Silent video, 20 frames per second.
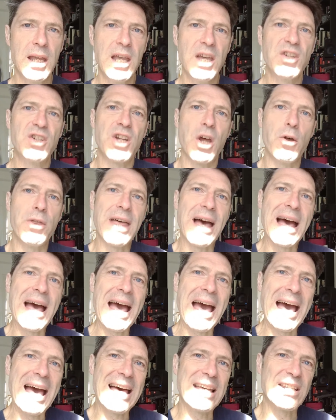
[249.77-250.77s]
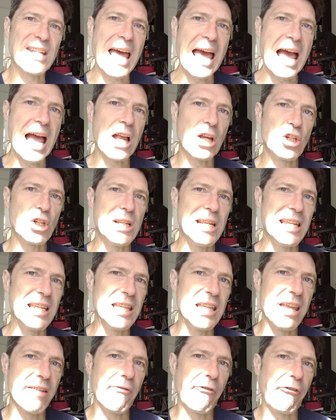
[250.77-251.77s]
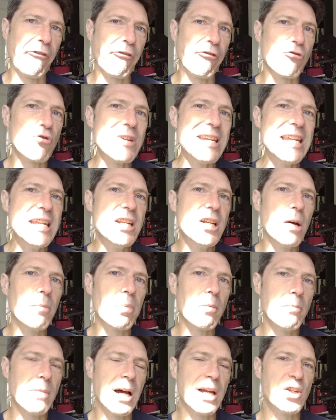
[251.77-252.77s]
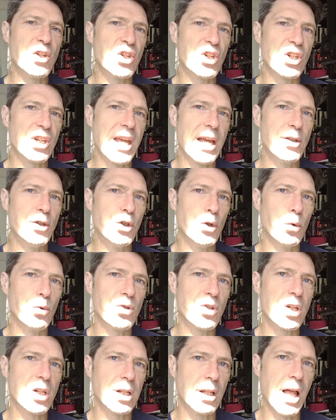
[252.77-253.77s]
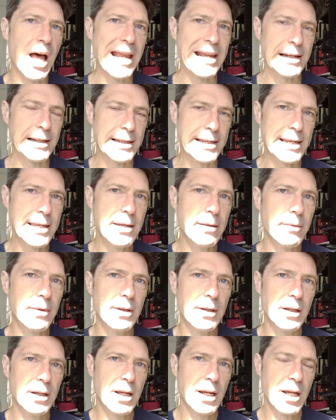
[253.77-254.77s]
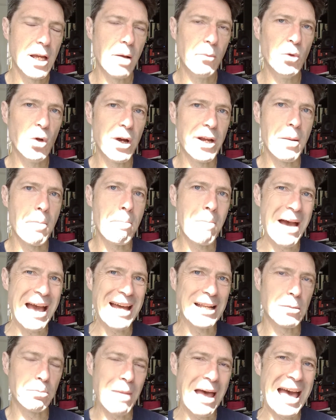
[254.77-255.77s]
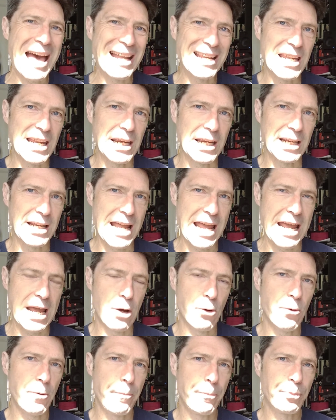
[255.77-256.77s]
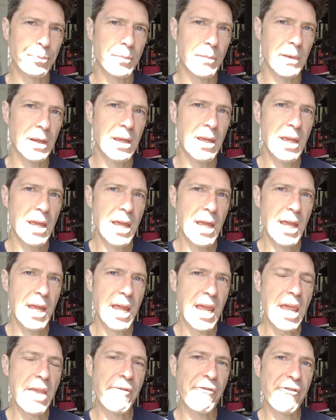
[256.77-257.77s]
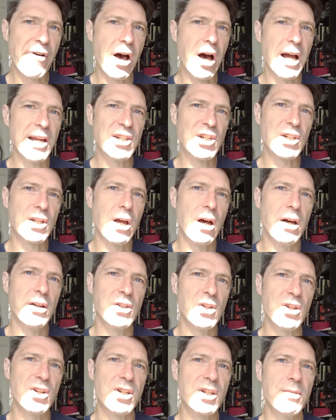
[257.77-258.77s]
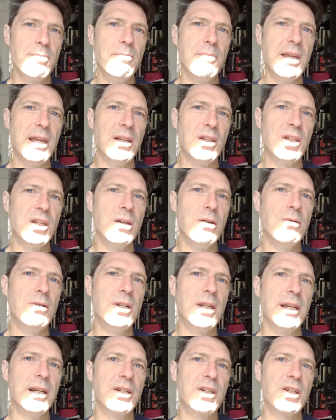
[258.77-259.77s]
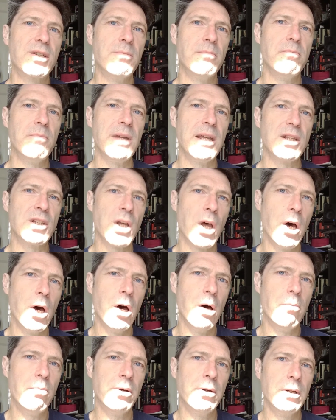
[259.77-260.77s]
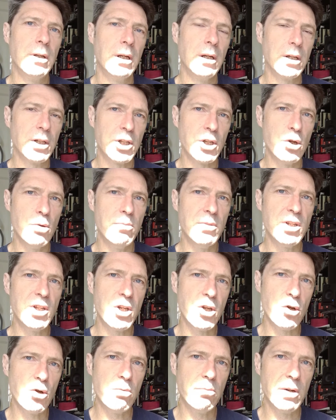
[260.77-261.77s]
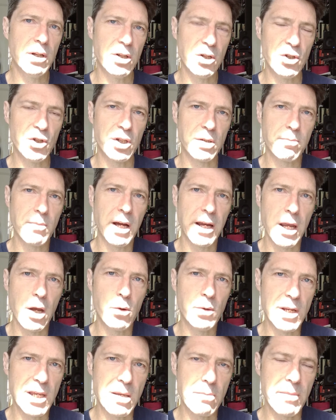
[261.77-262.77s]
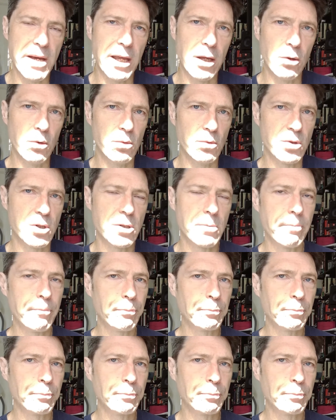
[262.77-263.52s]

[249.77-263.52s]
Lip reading: So that has actually freed up my schedule slightly. I'm not in a mad panic now. If I start to submit using Submit Hub, Human, and just my own emails